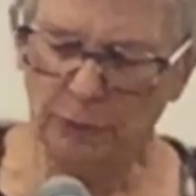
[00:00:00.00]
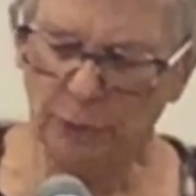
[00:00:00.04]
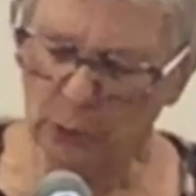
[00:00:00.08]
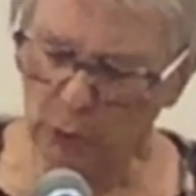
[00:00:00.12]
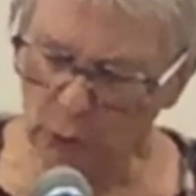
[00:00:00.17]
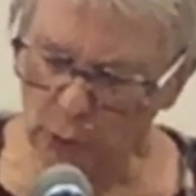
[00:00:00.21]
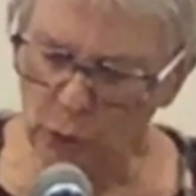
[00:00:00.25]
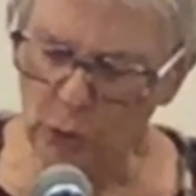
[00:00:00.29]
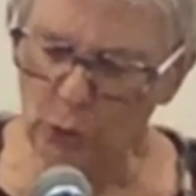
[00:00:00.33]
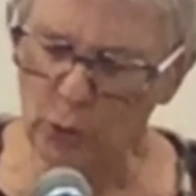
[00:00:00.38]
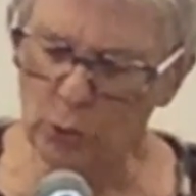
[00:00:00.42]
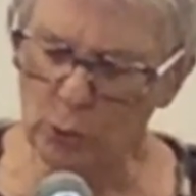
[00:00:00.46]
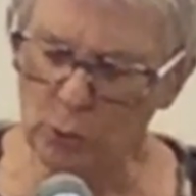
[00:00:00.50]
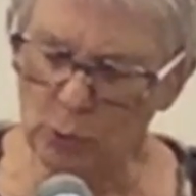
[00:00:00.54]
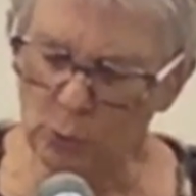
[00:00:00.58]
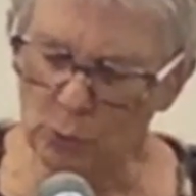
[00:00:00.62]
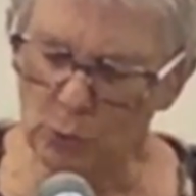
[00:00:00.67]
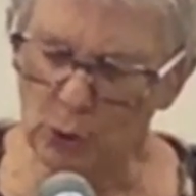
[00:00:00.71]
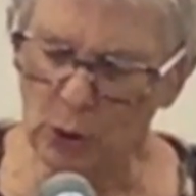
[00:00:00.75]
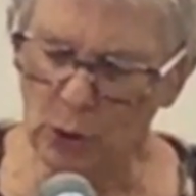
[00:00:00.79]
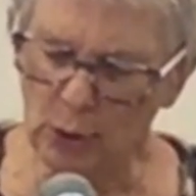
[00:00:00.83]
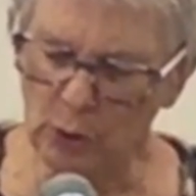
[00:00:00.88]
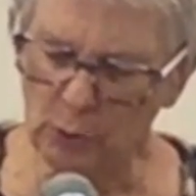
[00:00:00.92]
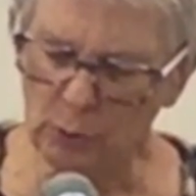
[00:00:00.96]
For
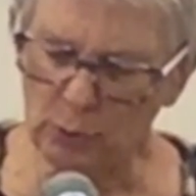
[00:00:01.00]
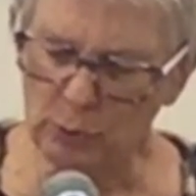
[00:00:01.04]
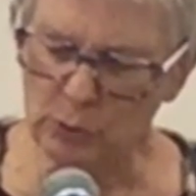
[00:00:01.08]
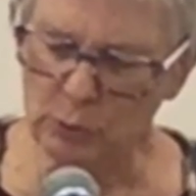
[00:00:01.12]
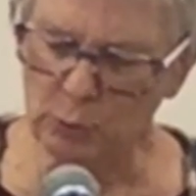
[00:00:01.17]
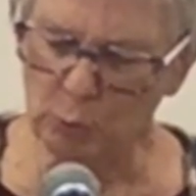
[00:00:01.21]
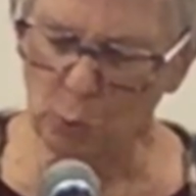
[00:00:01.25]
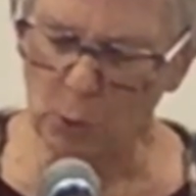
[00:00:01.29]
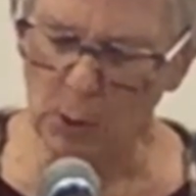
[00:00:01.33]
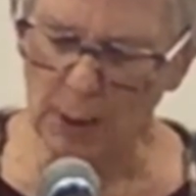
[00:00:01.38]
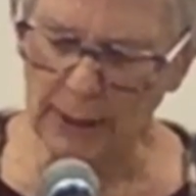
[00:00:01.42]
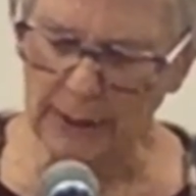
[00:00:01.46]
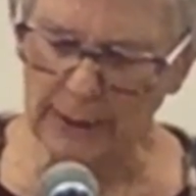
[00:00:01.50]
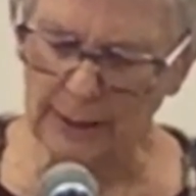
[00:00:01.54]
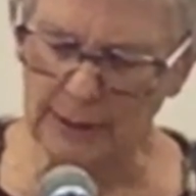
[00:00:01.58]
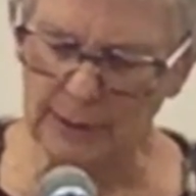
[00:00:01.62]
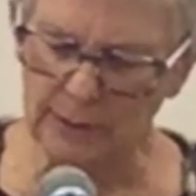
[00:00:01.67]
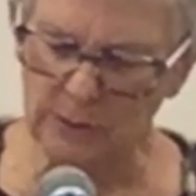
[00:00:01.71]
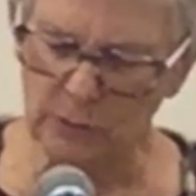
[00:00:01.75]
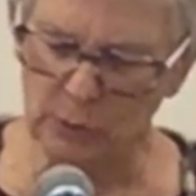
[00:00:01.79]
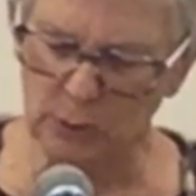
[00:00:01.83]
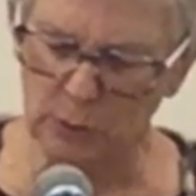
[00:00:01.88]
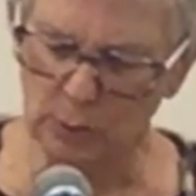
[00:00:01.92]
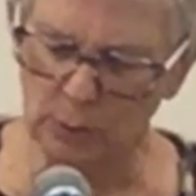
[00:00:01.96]
who knows what
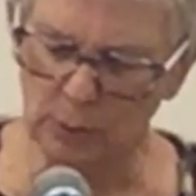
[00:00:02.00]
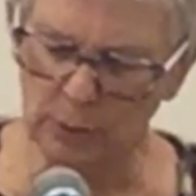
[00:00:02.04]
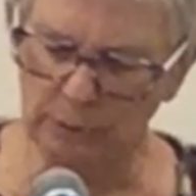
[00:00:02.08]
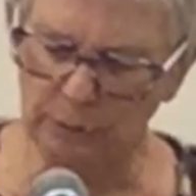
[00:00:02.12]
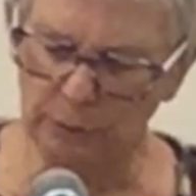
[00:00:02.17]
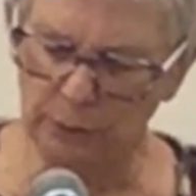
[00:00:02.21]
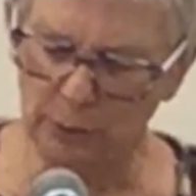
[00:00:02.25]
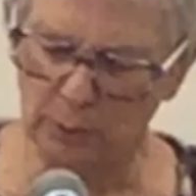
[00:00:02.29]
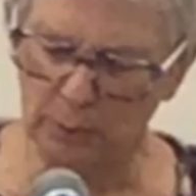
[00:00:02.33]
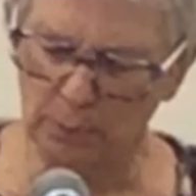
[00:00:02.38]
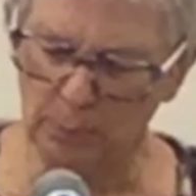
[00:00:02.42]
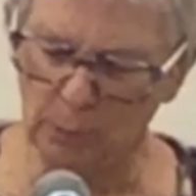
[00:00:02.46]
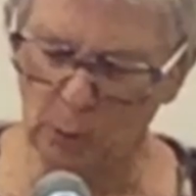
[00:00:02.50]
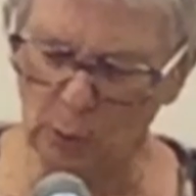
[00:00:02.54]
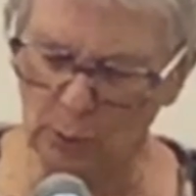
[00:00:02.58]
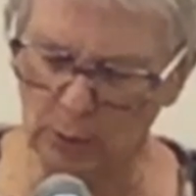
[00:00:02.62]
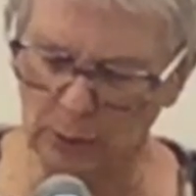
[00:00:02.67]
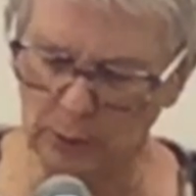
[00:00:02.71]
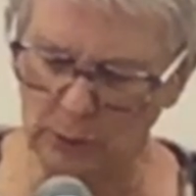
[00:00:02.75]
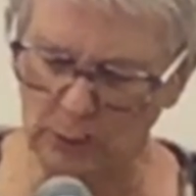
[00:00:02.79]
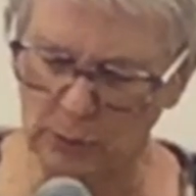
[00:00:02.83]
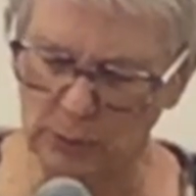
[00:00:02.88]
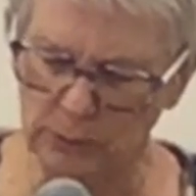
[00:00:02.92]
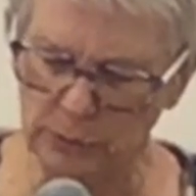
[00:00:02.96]
is good for
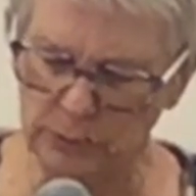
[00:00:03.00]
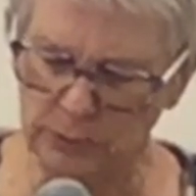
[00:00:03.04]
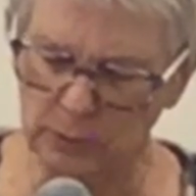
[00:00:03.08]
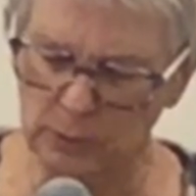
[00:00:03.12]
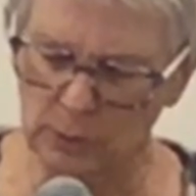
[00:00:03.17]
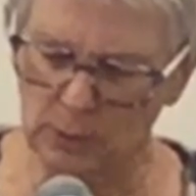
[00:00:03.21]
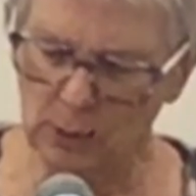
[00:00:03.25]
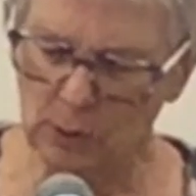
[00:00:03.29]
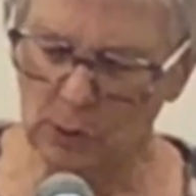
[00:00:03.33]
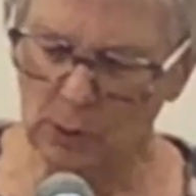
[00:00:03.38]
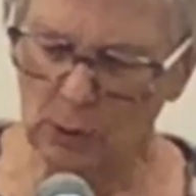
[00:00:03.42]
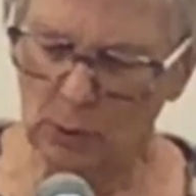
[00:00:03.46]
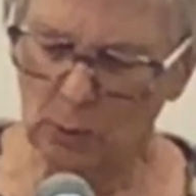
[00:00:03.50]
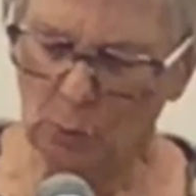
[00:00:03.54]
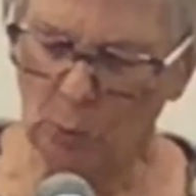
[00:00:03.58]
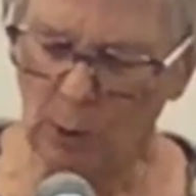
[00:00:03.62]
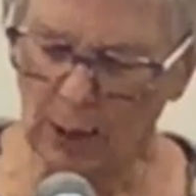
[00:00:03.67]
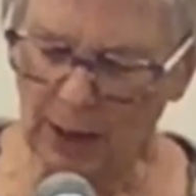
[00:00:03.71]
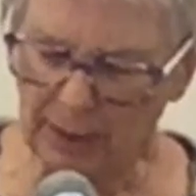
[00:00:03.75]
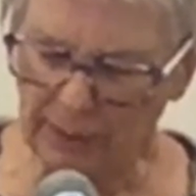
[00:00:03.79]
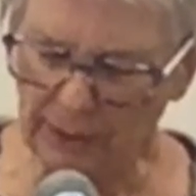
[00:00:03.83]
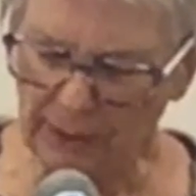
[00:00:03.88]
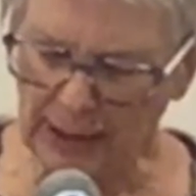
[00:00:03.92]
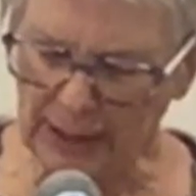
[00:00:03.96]
mortals
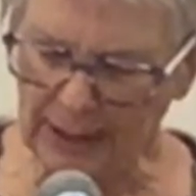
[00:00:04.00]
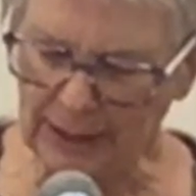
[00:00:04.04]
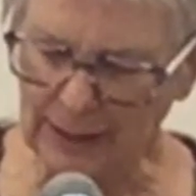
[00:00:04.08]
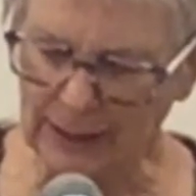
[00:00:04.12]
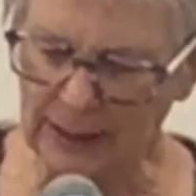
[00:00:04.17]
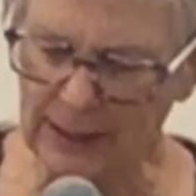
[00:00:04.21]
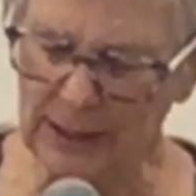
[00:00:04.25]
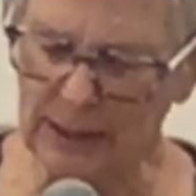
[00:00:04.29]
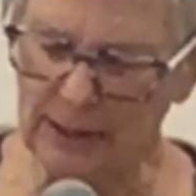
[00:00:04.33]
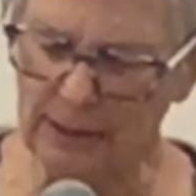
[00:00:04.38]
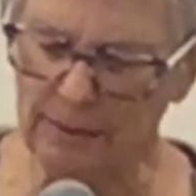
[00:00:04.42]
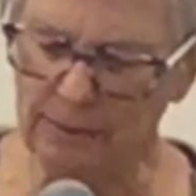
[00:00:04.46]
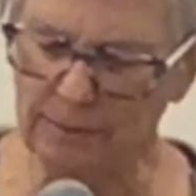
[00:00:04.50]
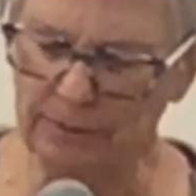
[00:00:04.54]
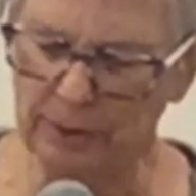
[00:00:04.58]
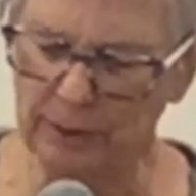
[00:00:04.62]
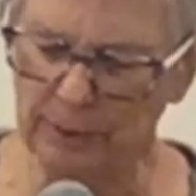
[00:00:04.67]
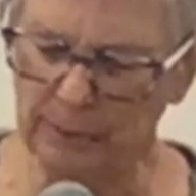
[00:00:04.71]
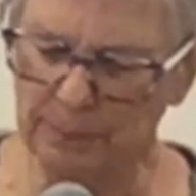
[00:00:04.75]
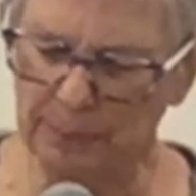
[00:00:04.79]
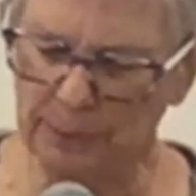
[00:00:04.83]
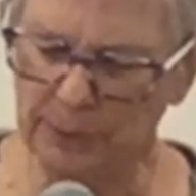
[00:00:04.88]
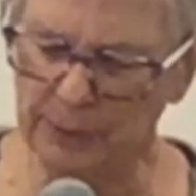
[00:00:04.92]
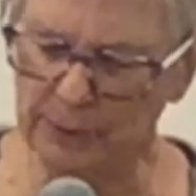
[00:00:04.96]
while they live
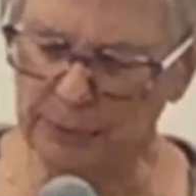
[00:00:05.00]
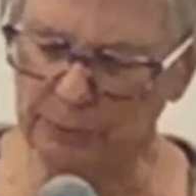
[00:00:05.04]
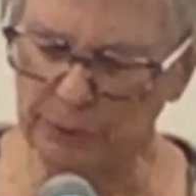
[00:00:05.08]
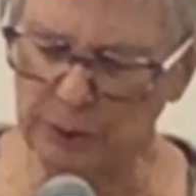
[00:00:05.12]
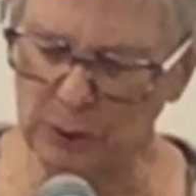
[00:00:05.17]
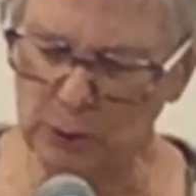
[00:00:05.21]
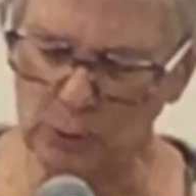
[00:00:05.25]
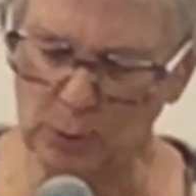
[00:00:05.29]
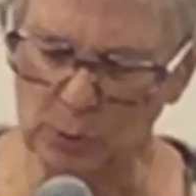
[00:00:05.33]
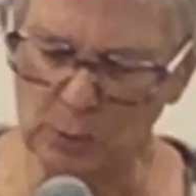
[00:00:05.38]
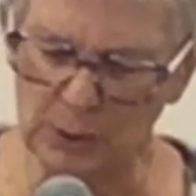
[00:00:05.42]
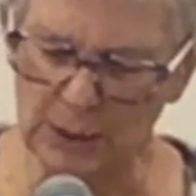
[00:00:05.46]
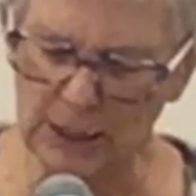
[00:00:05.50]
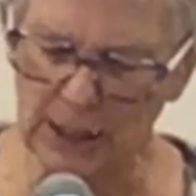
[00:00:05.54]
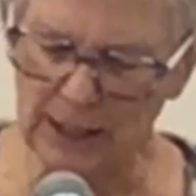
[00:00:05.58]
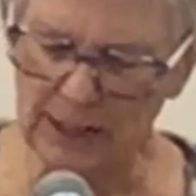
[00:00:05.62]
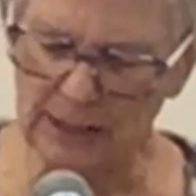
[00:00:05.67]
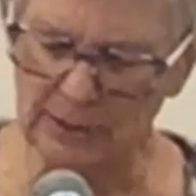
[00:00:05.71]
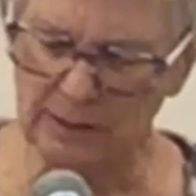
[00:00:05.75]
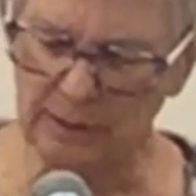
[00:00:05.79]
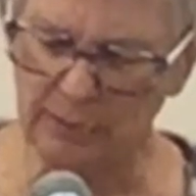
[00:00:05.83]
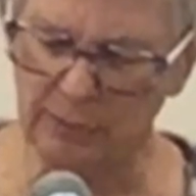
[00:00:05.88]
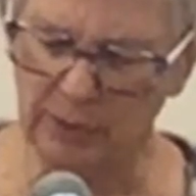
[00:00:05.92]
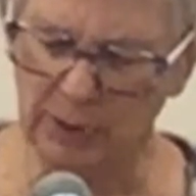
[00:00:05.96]
the few
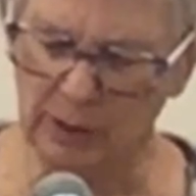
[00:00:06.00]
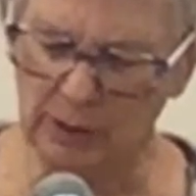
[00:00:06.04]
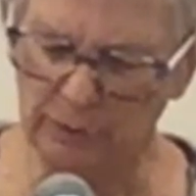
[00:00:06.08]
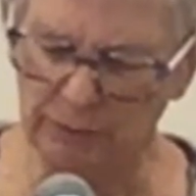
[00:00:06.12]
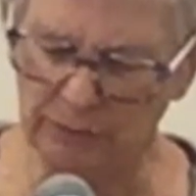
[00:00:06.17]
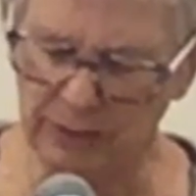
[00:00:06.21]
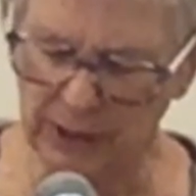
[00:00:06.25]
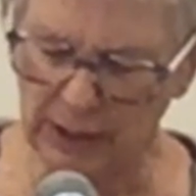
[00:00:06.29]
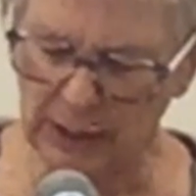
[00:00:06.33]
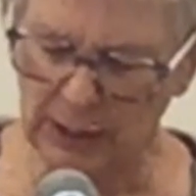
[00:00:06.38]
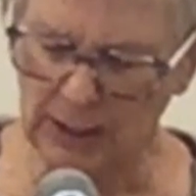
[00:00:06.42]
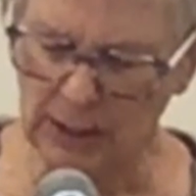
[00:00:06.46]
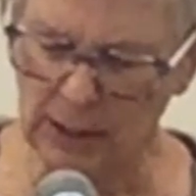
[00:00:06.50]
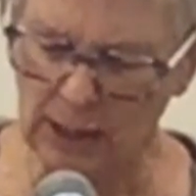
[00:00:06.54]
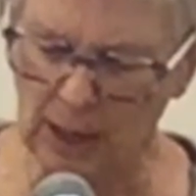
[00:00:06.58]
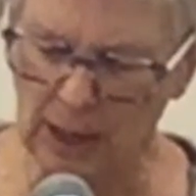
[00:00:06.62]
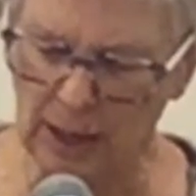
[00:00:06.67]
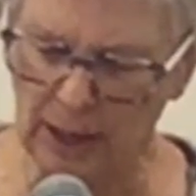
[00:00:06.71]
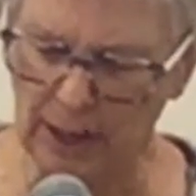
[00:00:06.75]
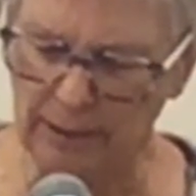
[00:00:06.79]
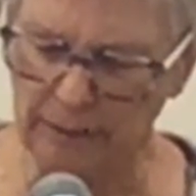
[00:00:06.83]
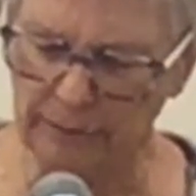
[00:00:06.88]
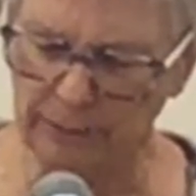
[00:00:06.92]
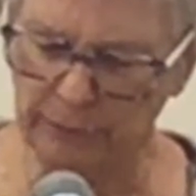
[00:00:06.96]
days of their vain
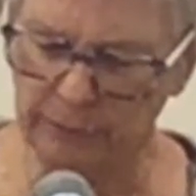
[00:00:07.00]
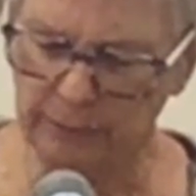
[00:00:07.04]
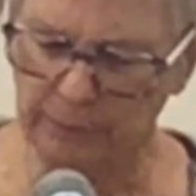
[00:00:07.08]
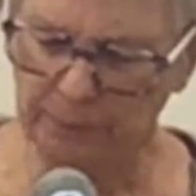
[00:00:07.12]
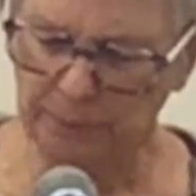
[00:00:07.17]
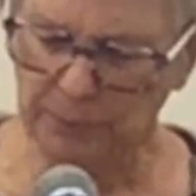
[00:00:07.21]
life,